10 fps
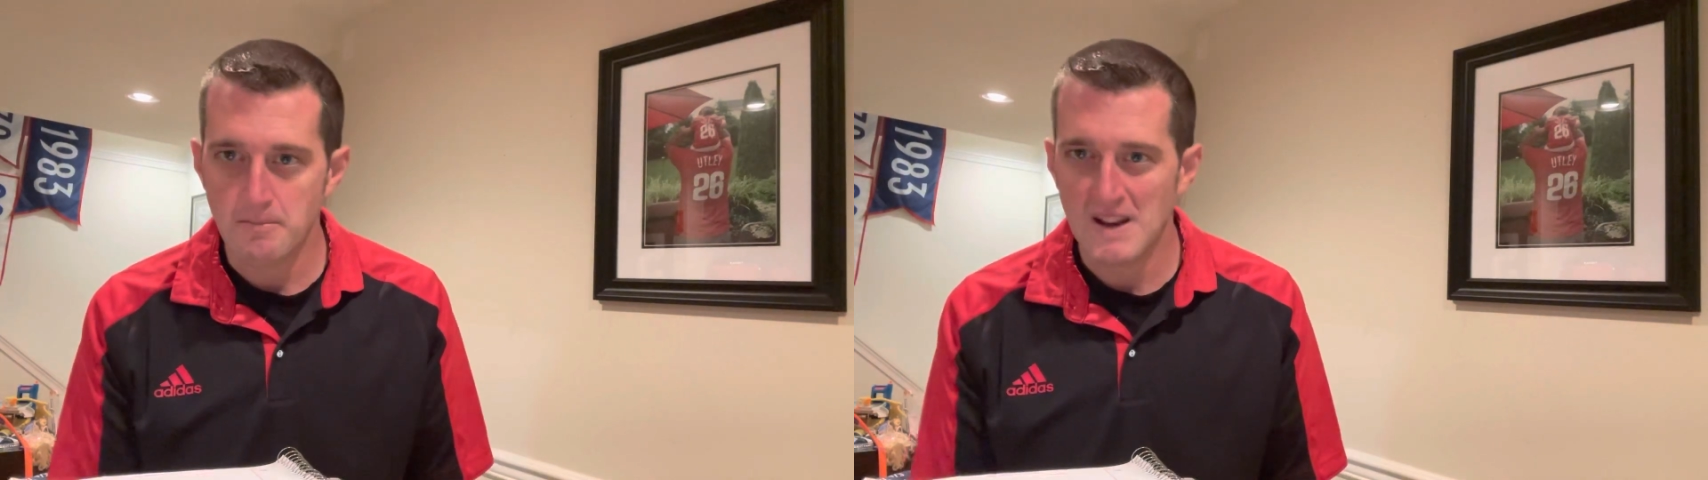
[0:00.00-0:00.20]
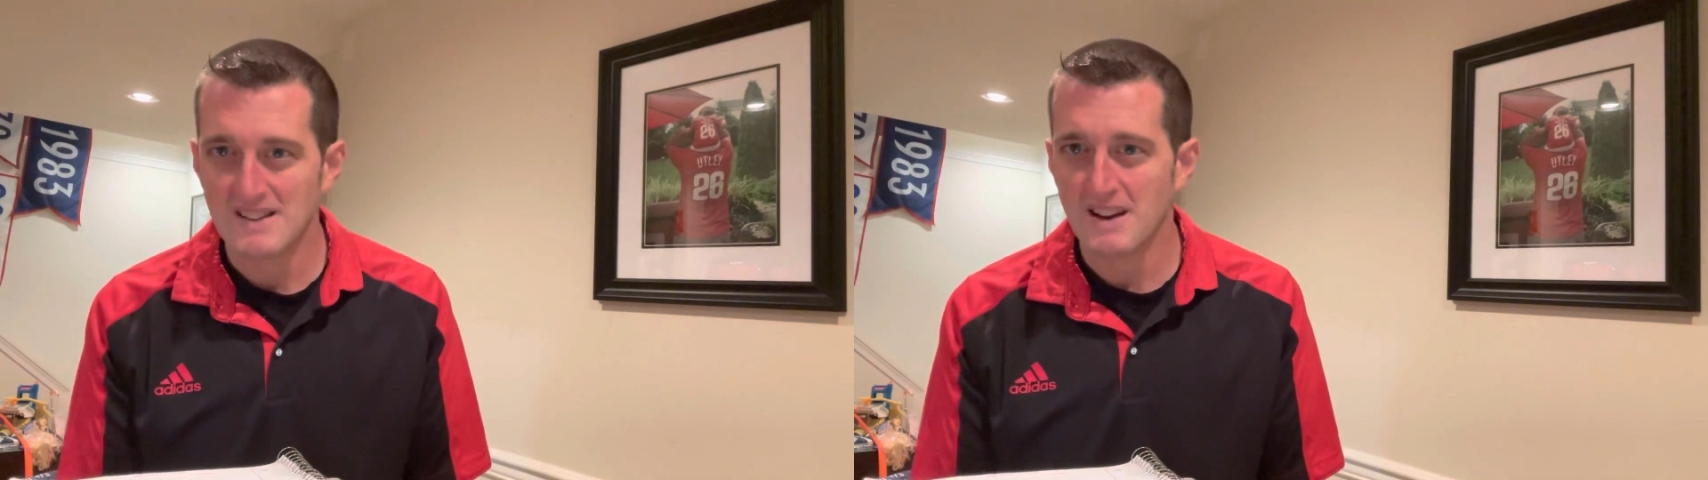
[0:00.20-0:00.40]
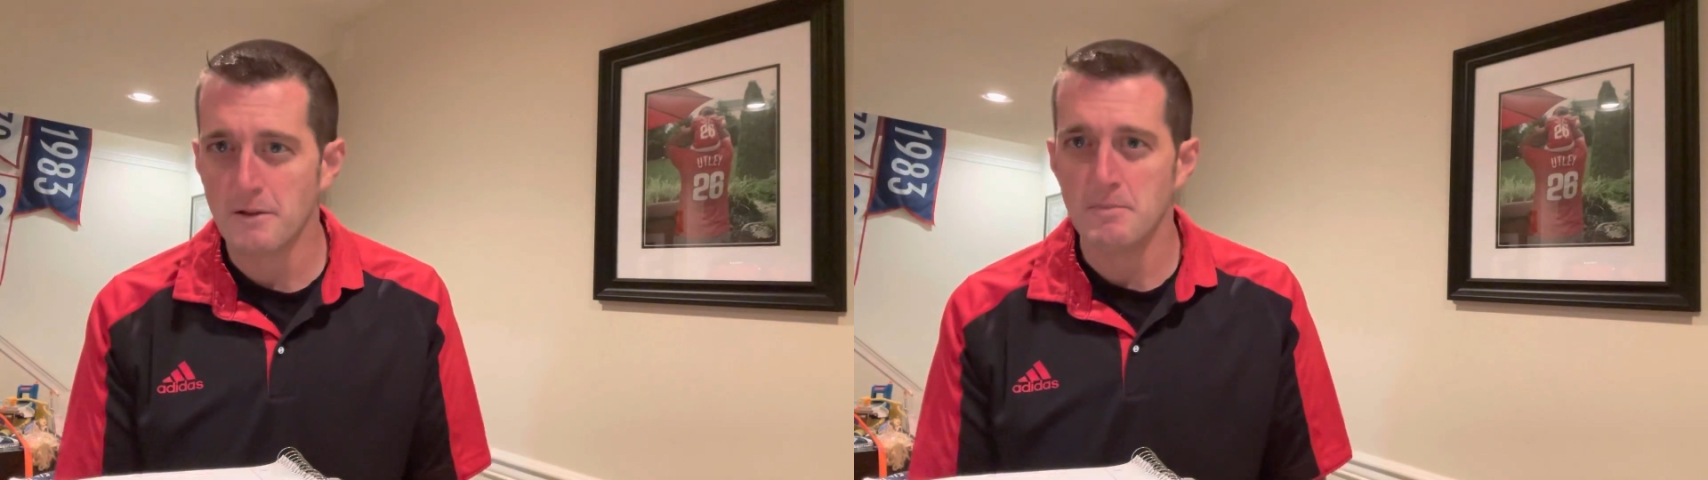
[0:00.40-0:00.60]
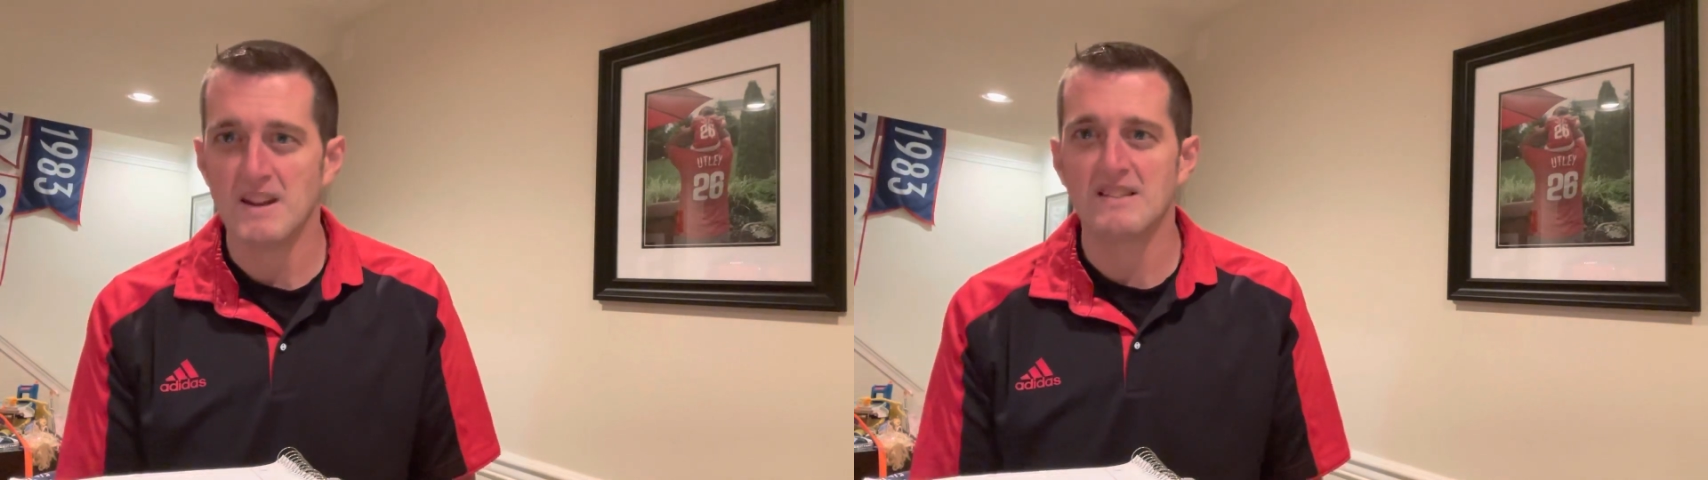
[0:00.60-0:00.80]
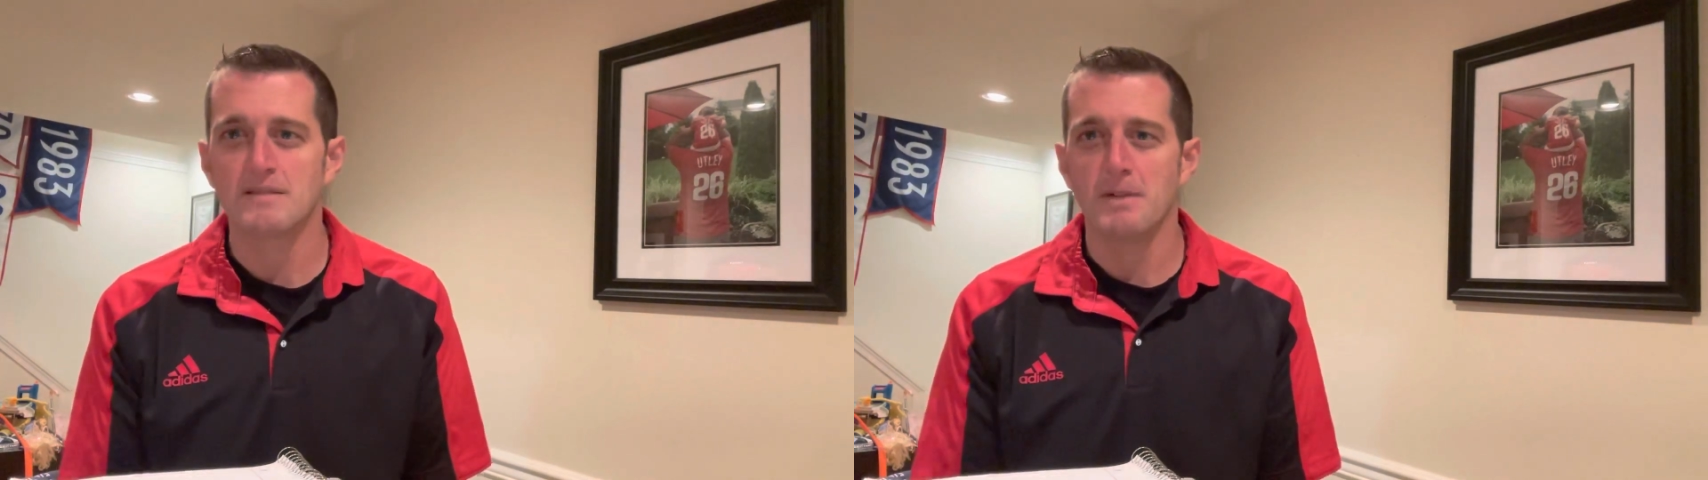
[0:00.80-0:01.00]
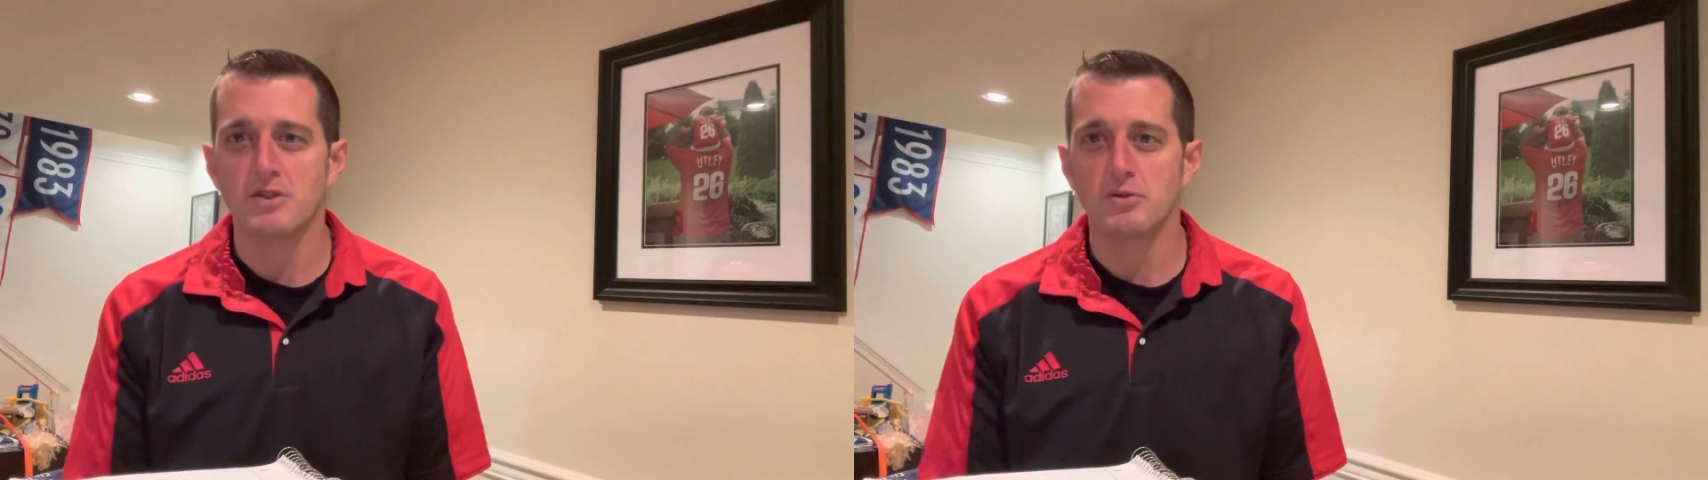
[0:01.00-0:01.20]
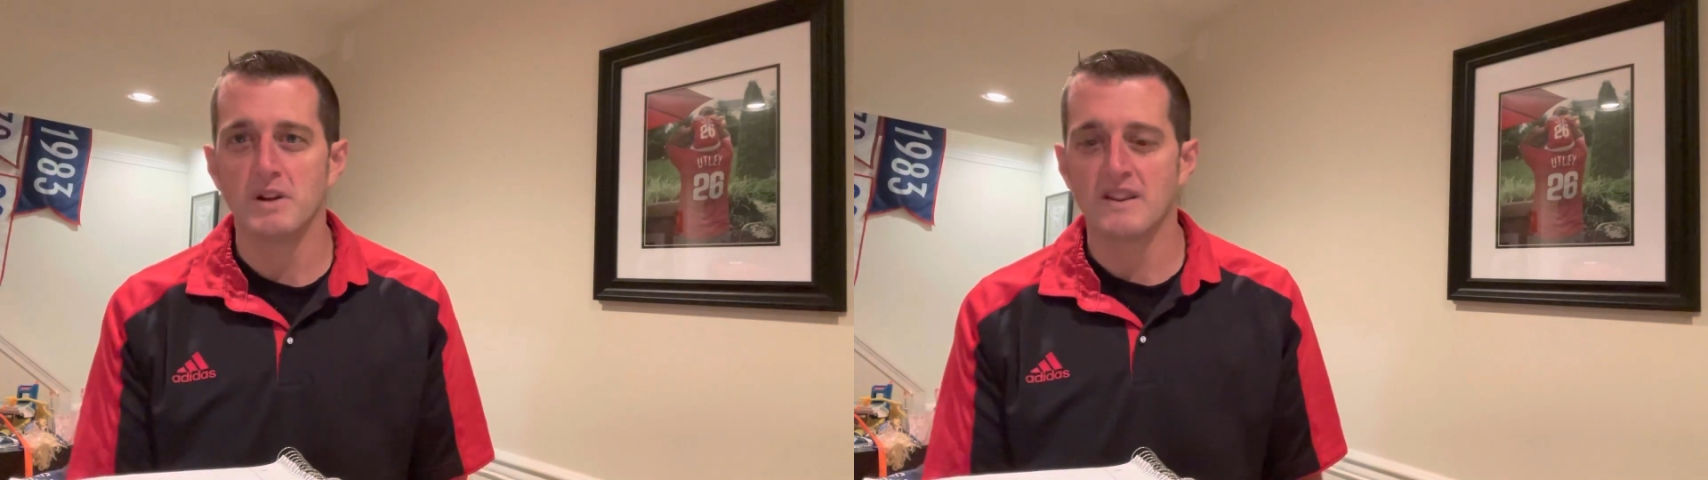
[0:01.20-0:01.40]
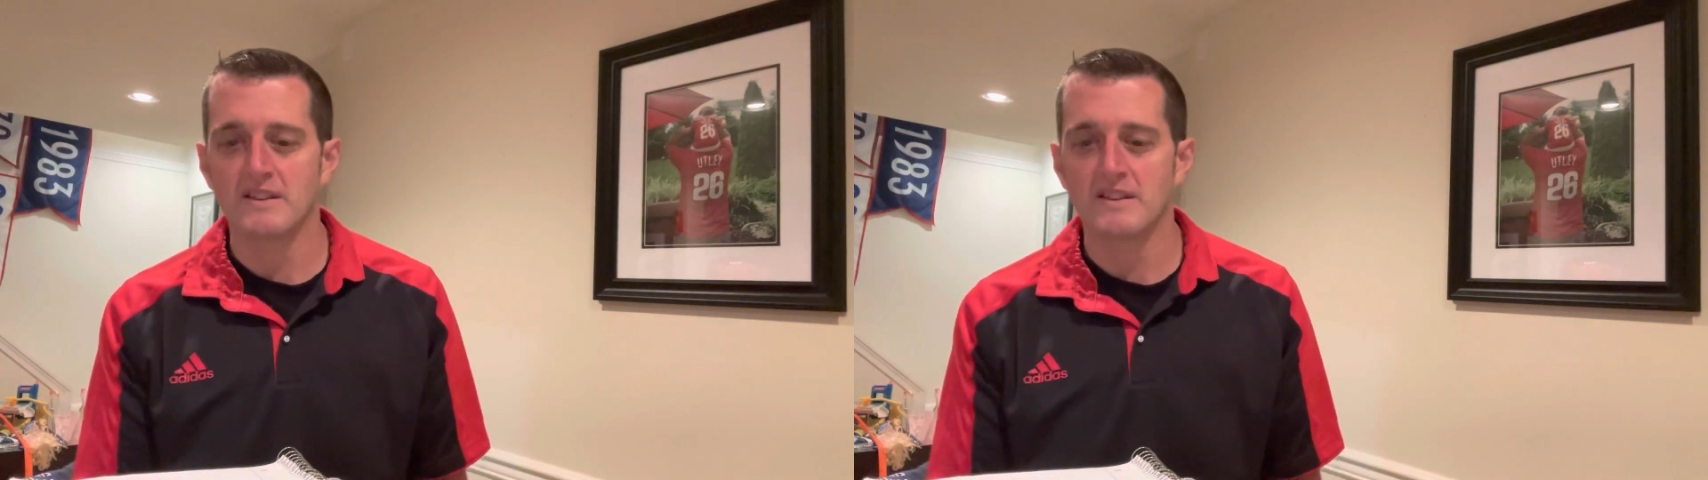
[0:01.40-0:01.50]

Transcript: another maiden special weight.